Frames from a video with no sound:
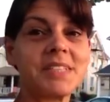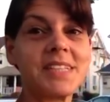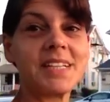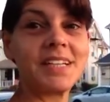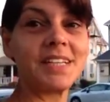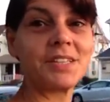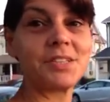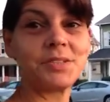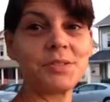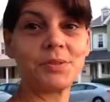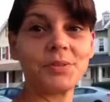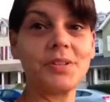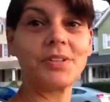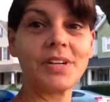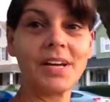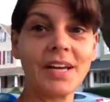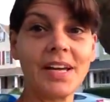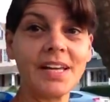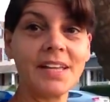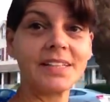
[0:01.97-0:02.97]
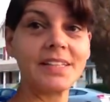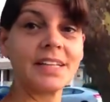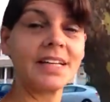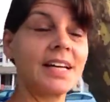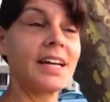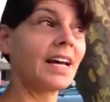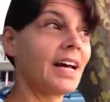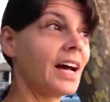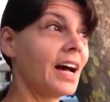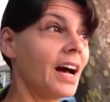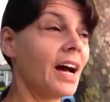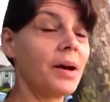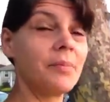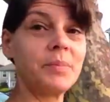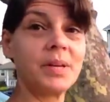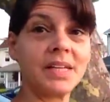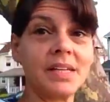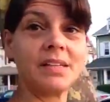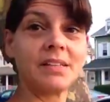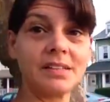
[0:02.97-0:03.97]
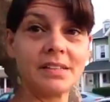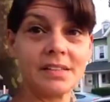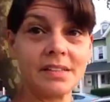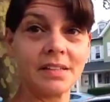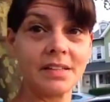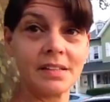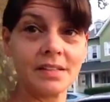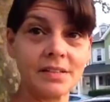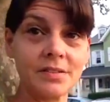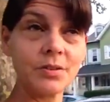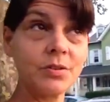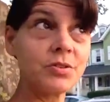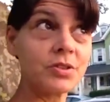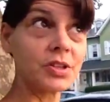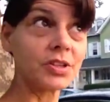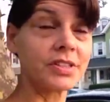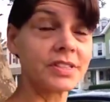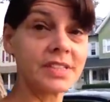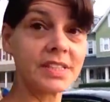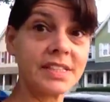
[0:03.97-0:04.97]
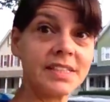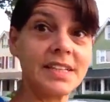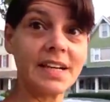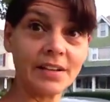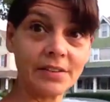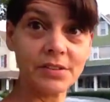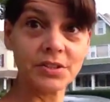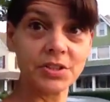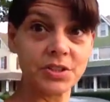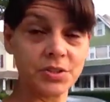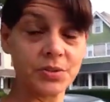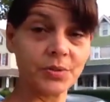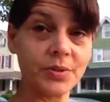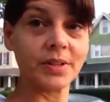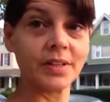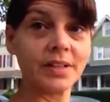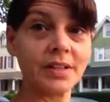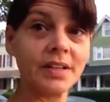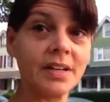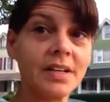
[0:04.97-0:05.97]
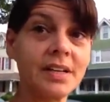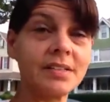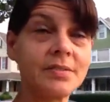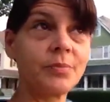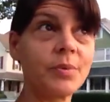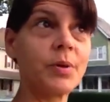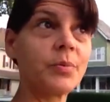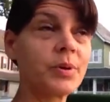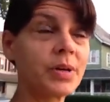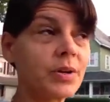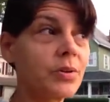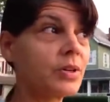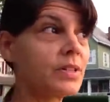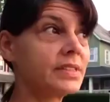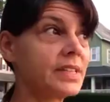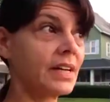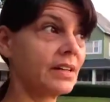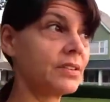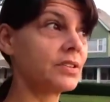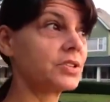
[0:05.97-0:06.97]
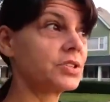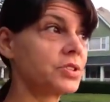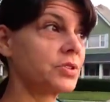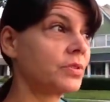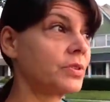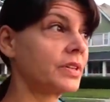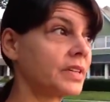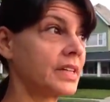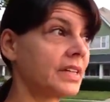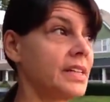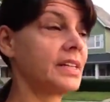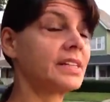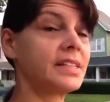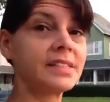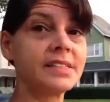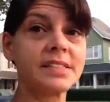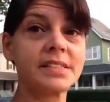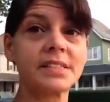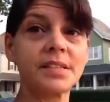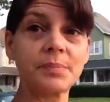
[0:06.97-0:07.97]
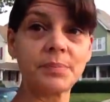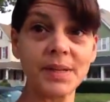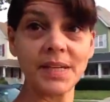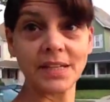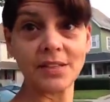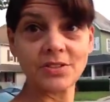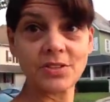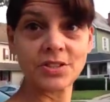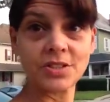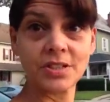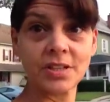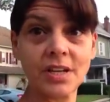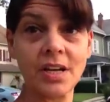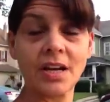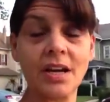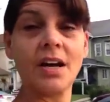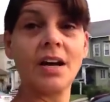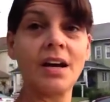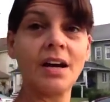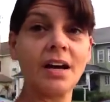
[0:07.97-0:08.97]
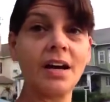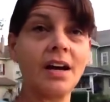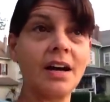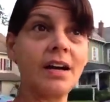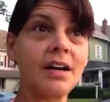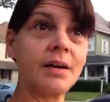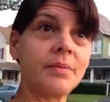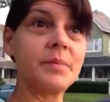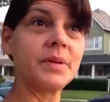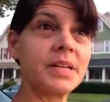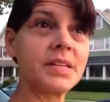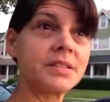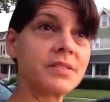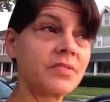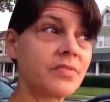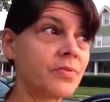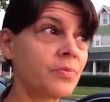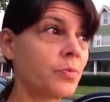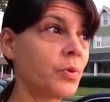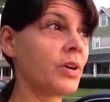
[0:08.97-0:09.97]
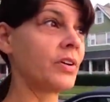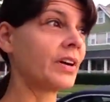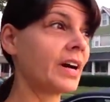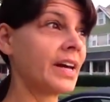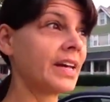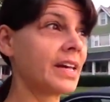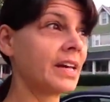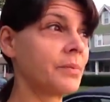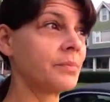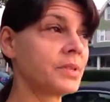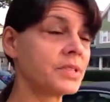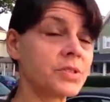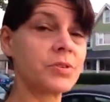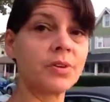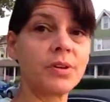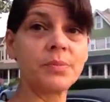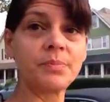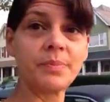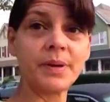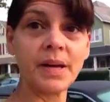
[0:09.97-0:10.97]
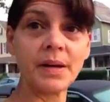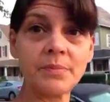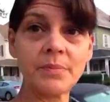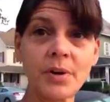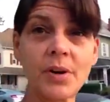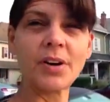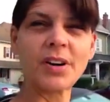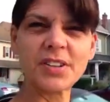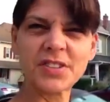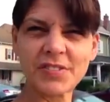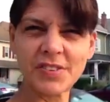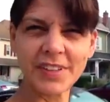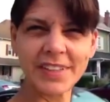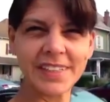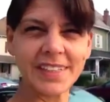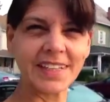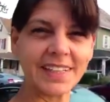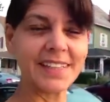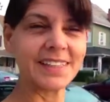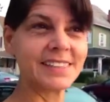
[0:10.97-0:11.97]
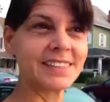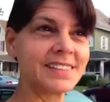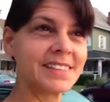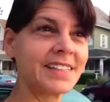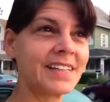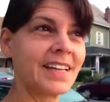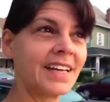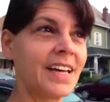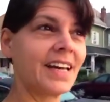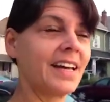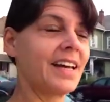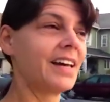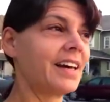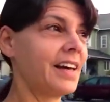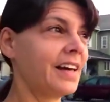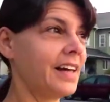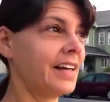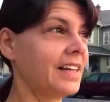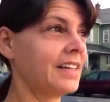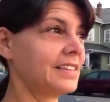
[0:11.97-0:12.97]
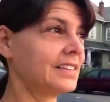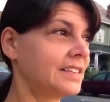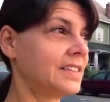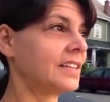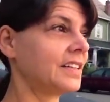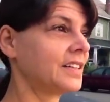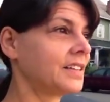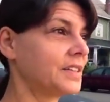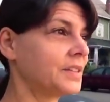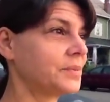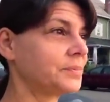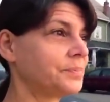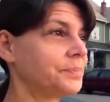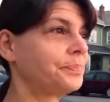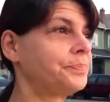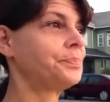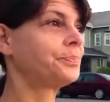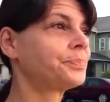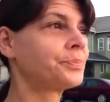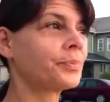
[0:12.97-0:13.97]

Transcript: the Tidy Tutor, and I'm in New Jersey, down the shore. What we call down the shore is the beach. Um, it, where I am is called Belmar. It's very nice. And um,